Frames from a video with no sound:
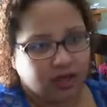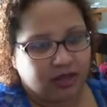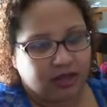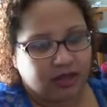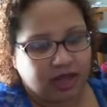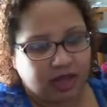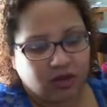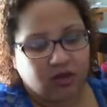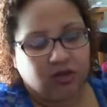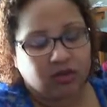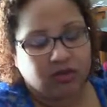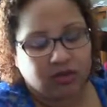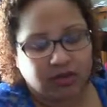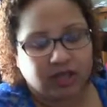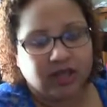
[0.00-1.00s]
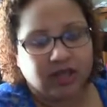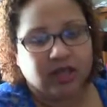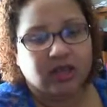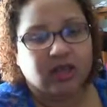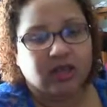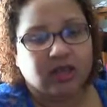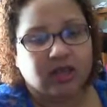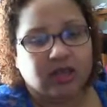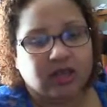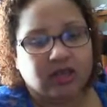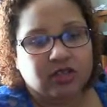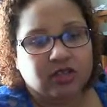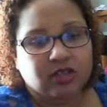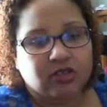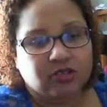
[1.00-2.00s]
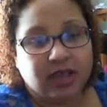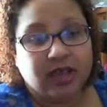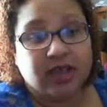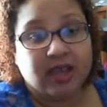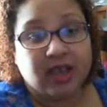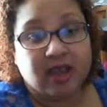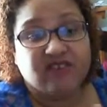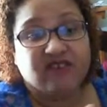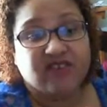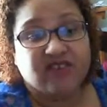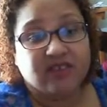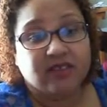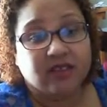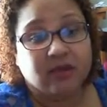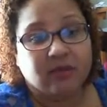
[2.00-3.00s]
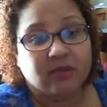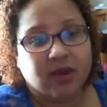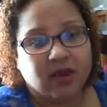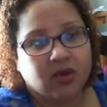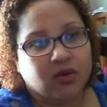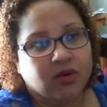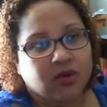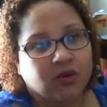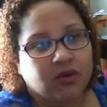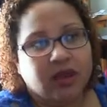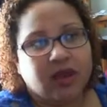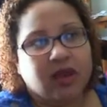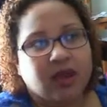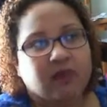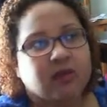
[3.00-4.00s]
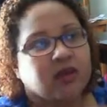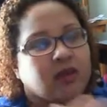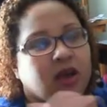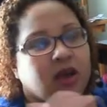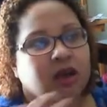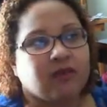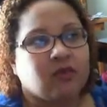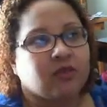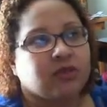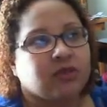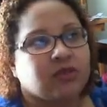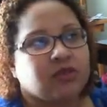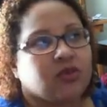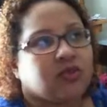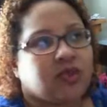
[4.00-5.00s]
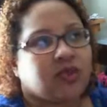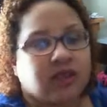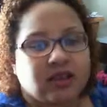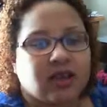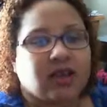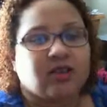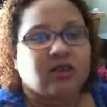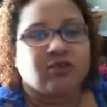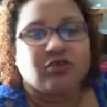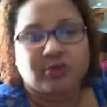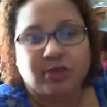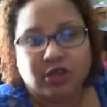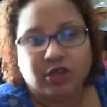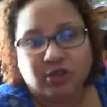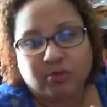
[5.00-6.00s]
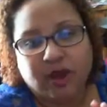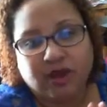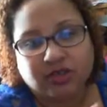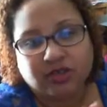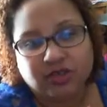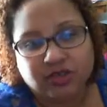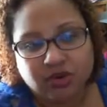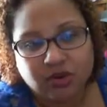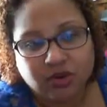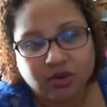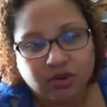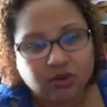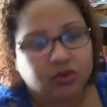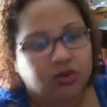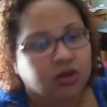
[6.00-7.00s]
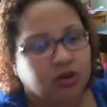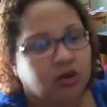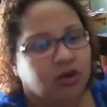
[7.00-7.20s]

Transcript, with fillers: like or learning to make everything my own. I mean, I've always known that, yeah, you should make your practice your own.